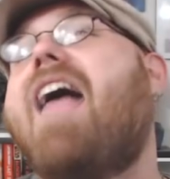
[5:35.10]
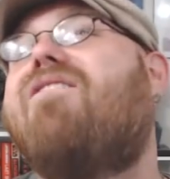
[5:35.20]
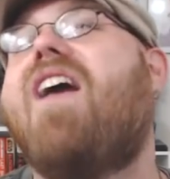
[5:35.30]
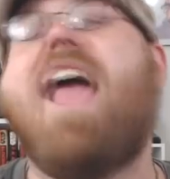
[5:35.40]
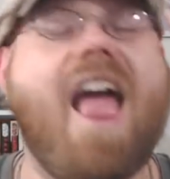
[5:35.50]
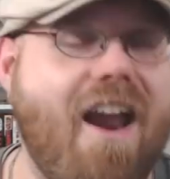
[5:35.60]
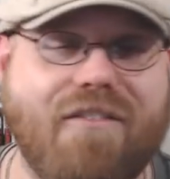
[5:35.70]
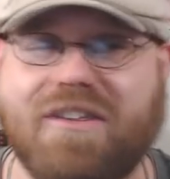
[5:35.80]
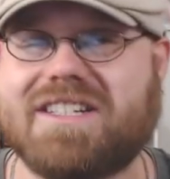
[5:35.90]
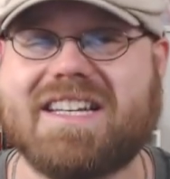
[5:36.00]
I have
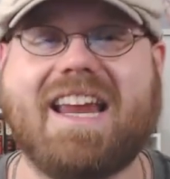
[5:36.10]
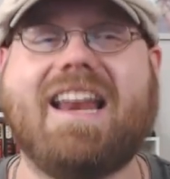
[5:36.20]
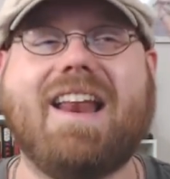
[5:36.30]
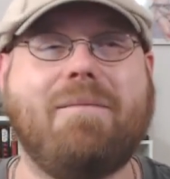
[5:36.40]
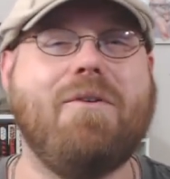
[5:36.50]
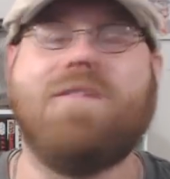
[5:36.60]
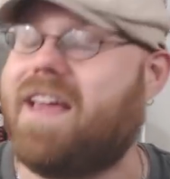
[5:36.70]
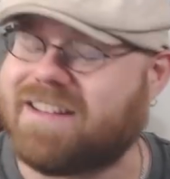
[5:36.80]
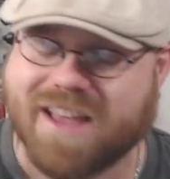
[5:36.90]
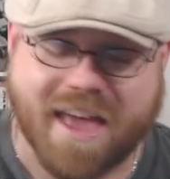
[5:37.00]
ever seen in a
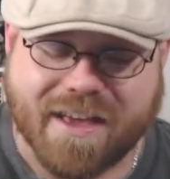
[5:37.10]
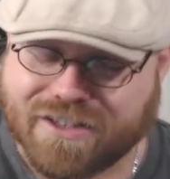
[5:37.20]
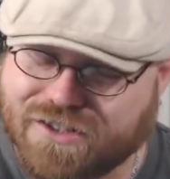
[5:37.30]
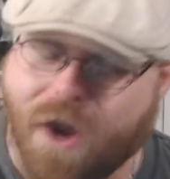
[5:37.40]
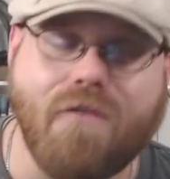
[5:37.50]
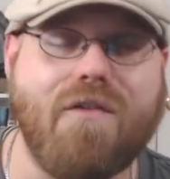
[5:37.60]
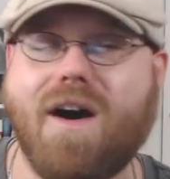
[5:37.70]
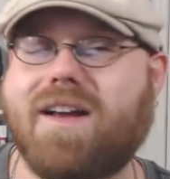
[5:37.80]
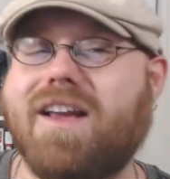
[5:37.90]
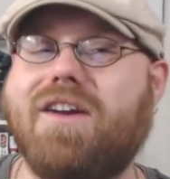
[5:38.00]
movie is so
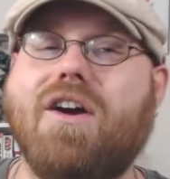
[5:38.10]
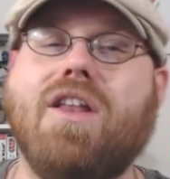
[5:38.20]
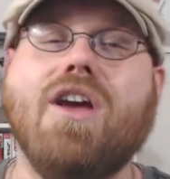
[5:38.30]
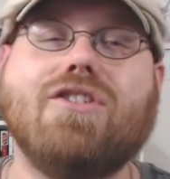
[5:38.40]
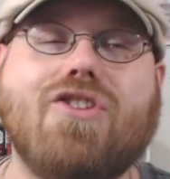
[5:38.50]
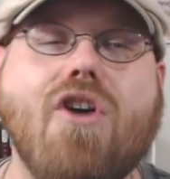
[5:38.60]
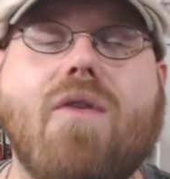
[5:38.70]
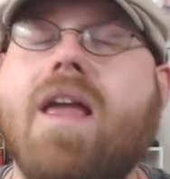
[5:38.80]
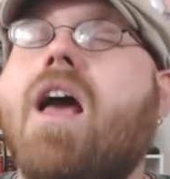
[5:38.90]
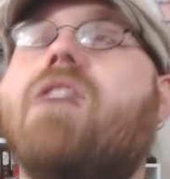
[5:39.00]
fucking good, so
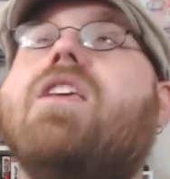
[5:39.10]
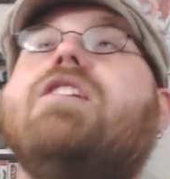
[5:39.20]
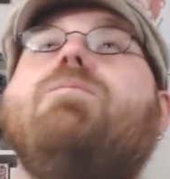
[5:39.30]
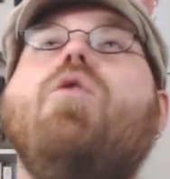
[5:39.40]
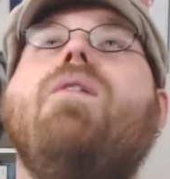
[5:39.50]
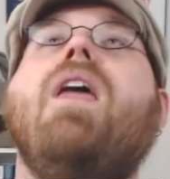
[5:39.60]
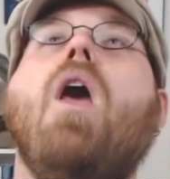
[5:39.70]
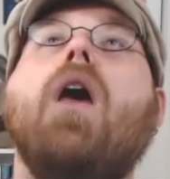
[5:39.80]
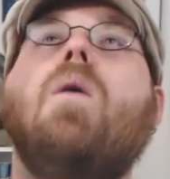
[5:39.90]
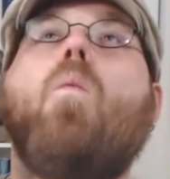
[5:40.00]
great. This
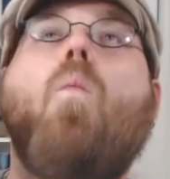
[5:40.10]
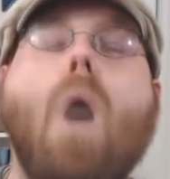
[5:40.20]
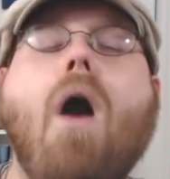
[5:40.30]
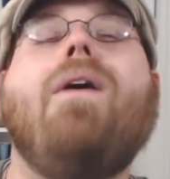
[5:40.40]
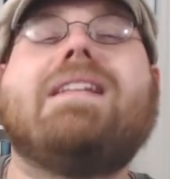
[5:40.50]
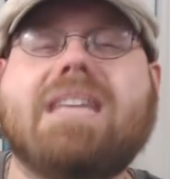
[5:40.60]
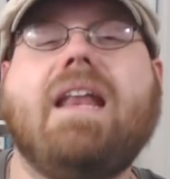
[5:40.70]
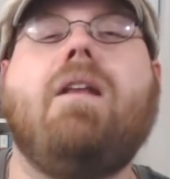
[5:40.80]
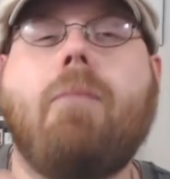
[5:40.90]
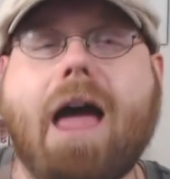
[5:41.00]
movie well
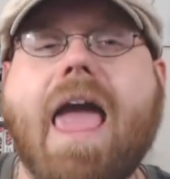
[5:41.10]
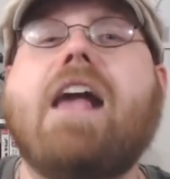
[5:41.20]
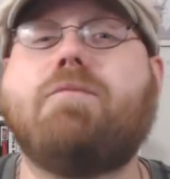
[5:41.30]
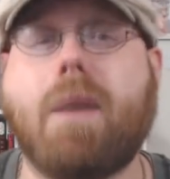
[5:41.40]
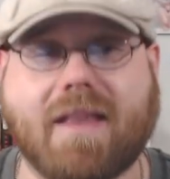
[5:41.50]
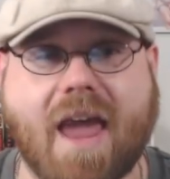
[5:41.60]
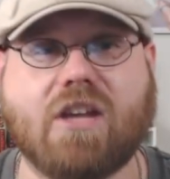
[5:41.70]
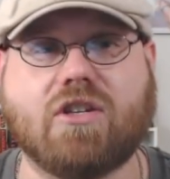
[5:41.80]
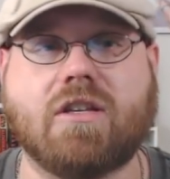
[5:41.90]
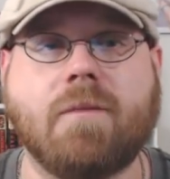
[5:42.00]
exceeded my
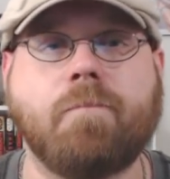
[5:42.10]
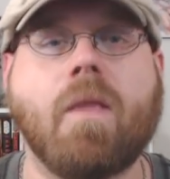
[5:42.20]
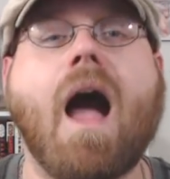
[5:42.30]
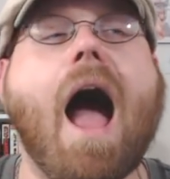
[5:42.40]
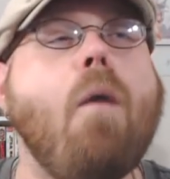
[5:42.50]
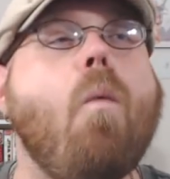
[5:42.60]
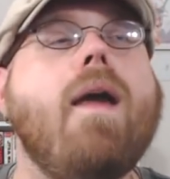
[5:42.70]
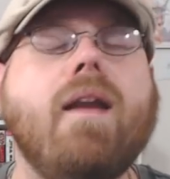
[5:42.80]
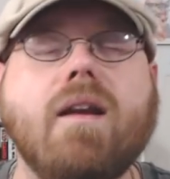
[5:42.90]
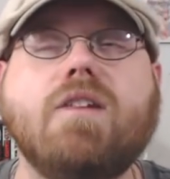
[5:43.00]
expectations. I
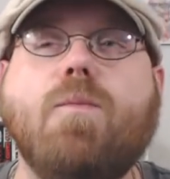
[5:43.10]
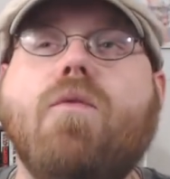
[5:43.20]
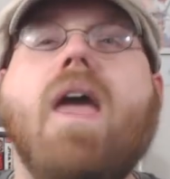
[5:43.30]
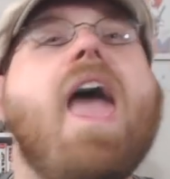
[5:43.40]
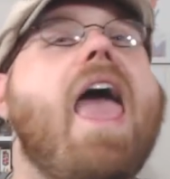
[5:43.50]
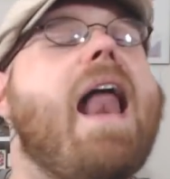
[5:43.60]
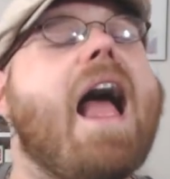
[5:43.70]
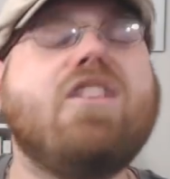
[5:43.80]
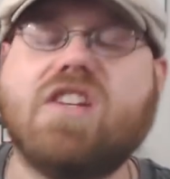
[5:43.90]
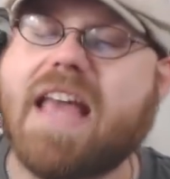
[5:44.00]
went in this movie and
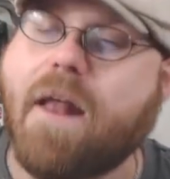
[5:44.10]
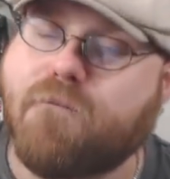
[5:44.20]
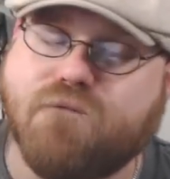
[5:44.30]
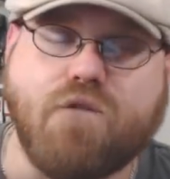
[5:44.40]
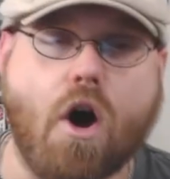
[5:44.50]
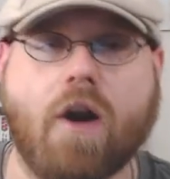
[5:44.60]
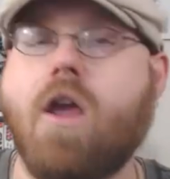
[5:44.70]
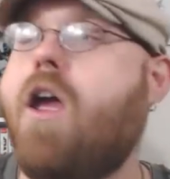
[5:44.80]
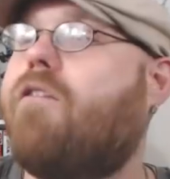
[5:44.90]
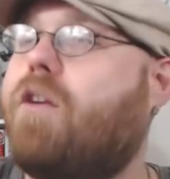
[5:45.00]
I just had
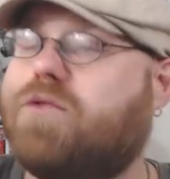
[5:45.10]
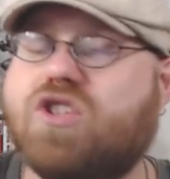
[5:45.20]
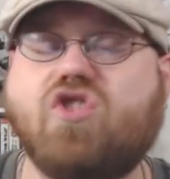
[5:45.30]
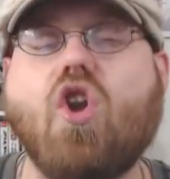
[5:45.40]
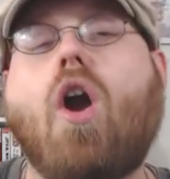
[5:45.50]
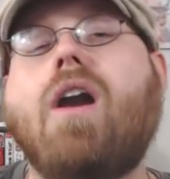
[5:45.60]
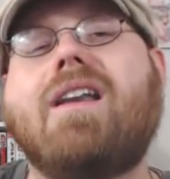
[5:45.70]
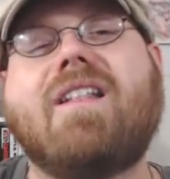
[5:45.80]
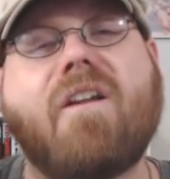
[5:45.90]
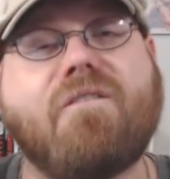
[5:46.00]
fun from
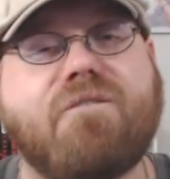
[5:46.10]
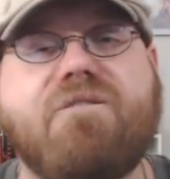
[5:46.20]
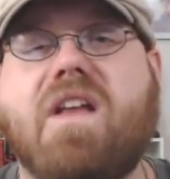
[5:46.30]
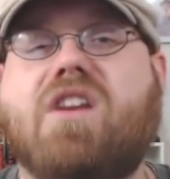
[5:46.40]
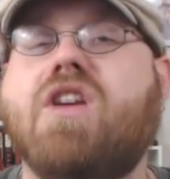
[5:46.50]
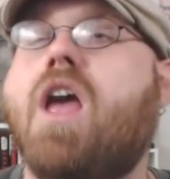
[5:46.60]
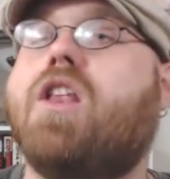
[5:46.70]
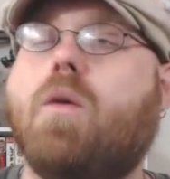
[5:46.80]
start to finish.